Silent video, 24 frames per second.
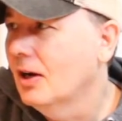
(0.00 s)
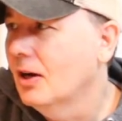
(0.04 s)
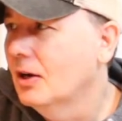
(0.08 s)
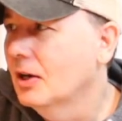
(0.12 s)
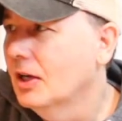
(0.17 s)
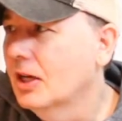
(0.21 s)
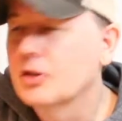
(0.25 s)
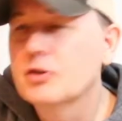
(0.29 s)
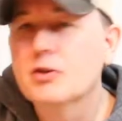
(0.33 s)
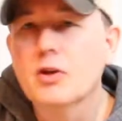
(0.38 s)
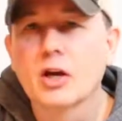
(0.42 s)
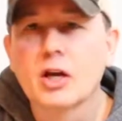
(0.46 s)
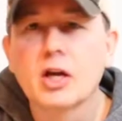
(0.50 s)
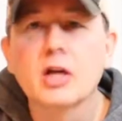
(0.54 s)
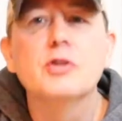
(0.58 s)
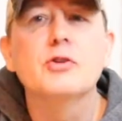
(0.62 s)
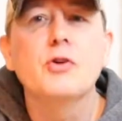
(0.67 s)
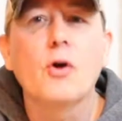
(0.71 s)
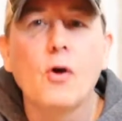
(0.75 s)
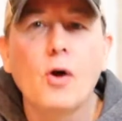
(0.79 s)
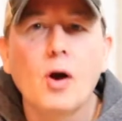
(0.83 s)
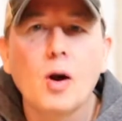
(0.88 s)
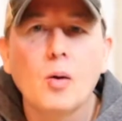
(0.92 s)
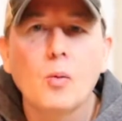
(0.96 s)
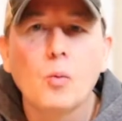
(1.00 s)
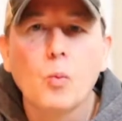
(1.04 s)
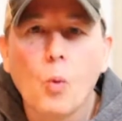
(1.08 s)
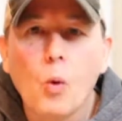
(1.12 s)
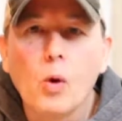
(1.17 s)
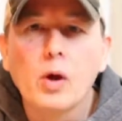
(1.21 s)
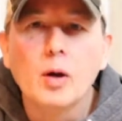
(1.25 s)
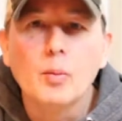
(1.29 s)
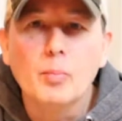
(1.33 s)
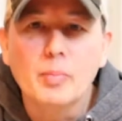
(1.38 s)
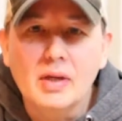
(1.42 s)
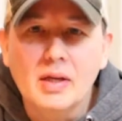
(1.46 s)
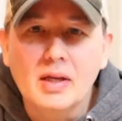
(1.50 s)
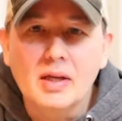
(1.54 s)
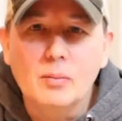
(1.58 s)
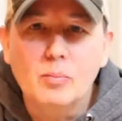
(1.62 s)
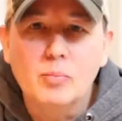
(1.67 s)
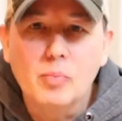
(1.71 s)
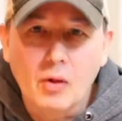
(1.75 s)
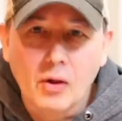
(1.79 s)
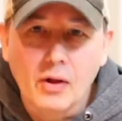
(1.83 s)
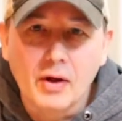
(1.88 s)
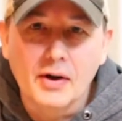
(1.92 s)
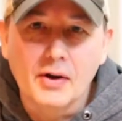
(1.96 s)
guitar wannabe
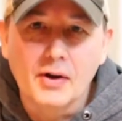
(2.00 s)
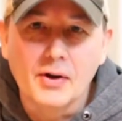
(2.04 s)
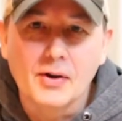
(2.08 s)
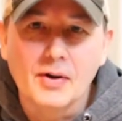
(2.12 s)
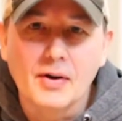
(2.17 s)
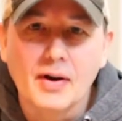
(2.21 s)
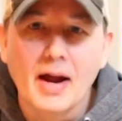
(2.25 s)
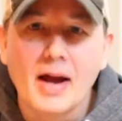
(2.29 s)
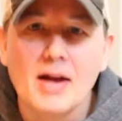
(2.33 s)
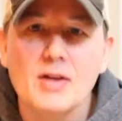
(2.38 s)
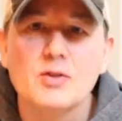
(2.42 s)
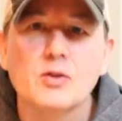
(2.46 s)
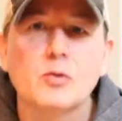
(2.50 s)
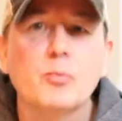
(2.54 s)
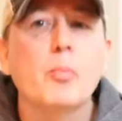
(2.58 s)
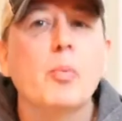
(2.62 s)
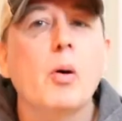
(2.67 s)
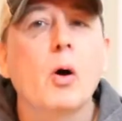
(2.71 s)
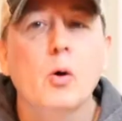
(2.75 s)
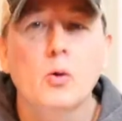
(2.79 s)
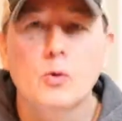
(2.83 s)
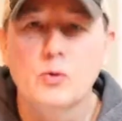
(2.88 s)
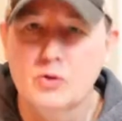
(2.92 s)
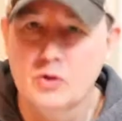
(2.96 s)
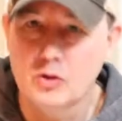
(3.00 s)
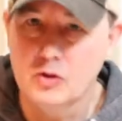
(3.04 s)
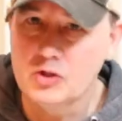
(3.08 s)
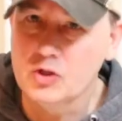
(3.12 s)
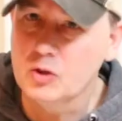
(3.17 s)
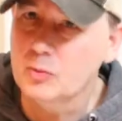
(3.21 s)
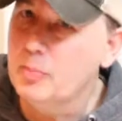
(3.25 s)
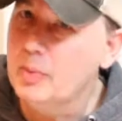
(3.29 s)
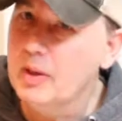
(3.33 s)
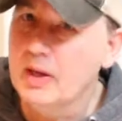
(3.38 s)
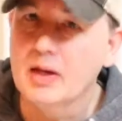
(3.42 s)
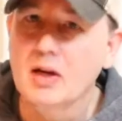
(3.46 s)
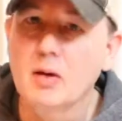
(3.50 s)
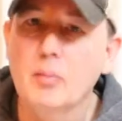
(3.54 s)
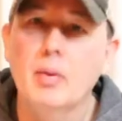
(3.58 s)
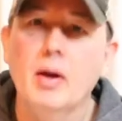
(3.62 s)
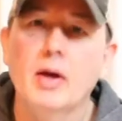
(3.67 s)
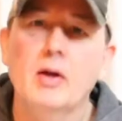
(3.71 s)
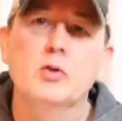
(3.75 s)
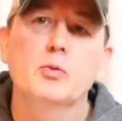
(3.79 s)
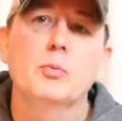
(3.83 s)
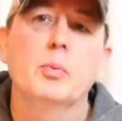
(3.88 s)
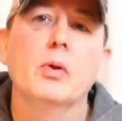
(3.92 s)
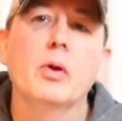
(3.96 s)
player as opposed to just being a
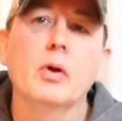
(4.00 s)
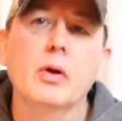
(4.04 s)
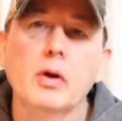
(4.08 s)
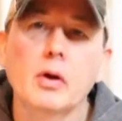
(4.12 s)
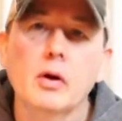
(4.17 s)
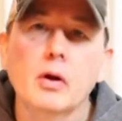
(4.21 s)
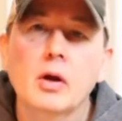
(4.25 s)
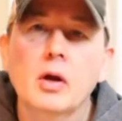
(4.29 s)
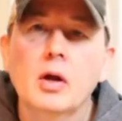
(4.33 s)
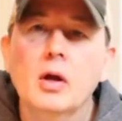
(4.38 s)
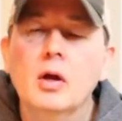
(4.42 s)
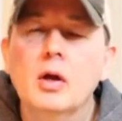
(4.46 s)
bass player.